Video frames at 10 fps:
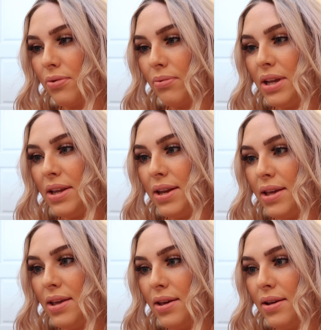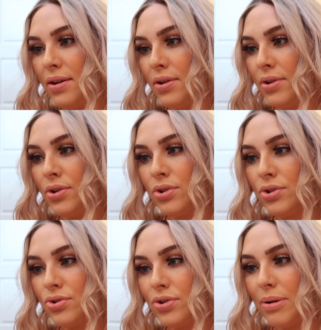3D
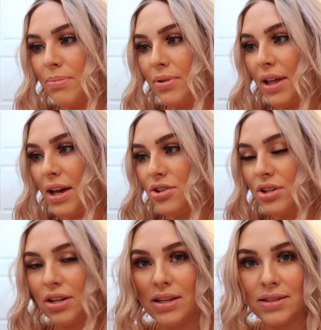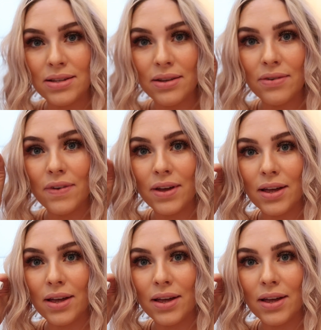strip lash adhesive